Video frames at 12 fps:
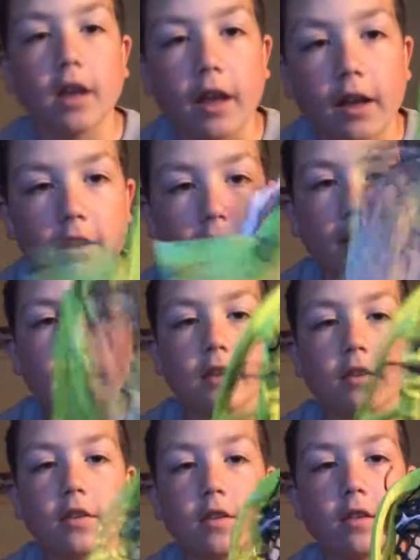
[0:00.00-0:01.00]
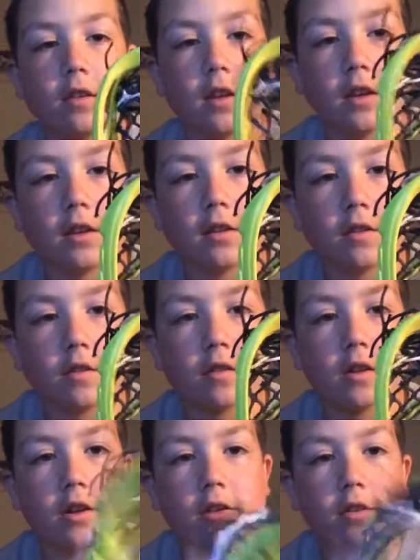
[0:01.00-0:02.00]
and it's
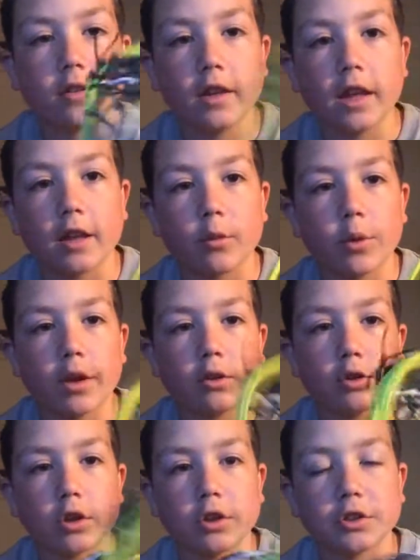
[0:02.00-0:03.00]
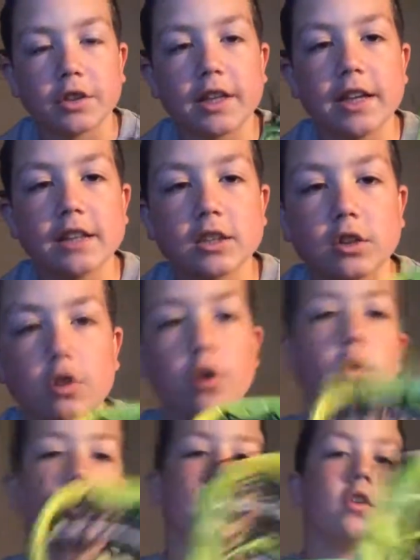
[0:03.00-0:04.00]
just, yeah, the way you string your stick. He has a
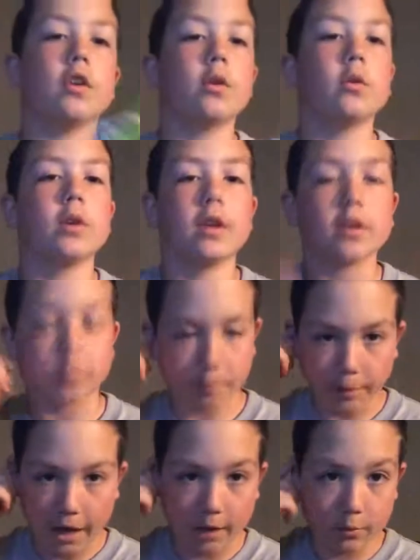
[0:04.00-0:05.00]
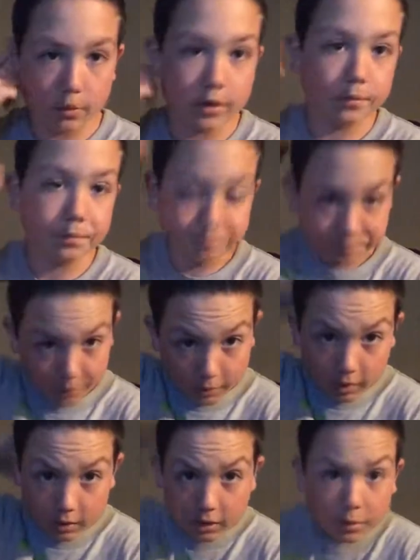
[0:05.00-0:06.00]
Lakota too. He has a black one,
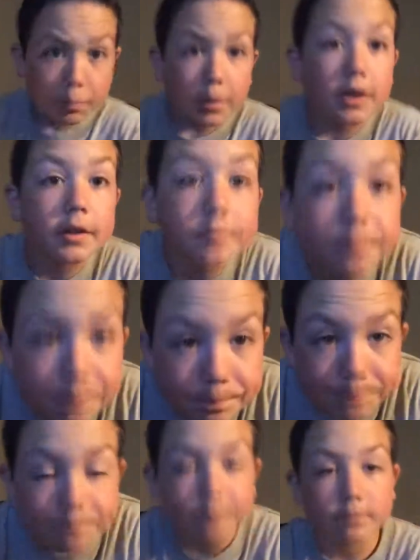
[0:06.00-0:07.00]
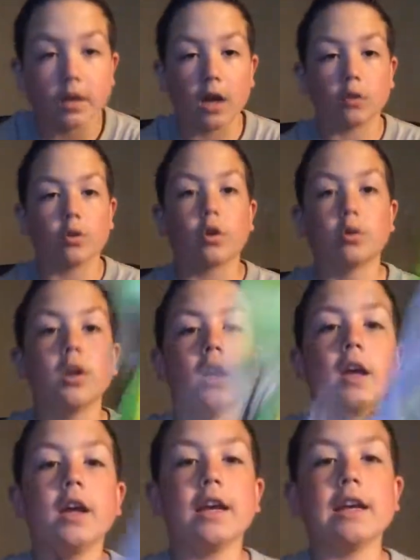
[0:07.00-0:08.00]
but I don't know.
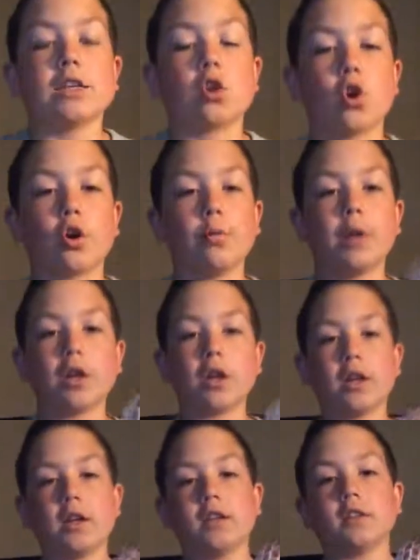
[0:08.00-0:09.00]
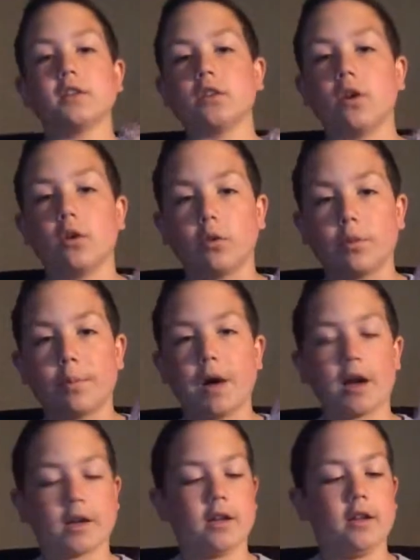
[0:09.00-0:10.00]
He has hard mesh in it, so the
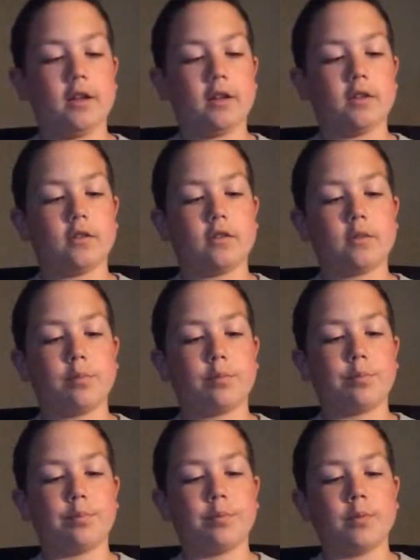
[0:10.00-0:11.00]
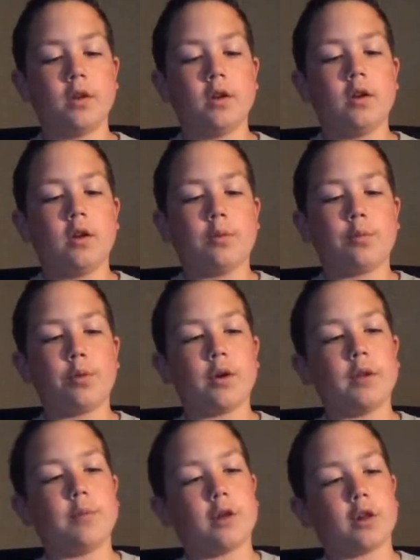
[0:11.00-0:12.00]
pocket is
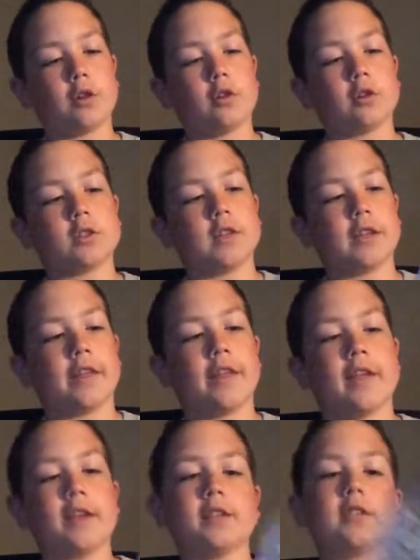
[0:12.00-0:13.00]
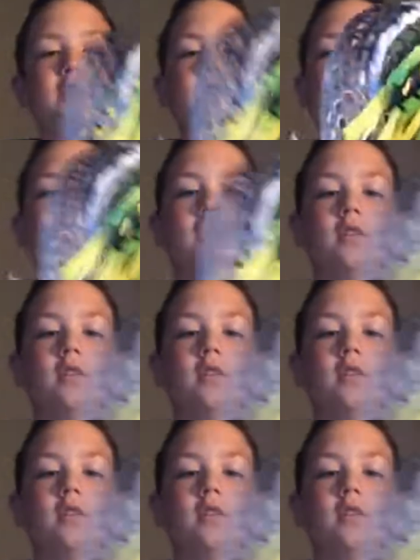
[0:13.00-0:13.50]
pretty much looks like this.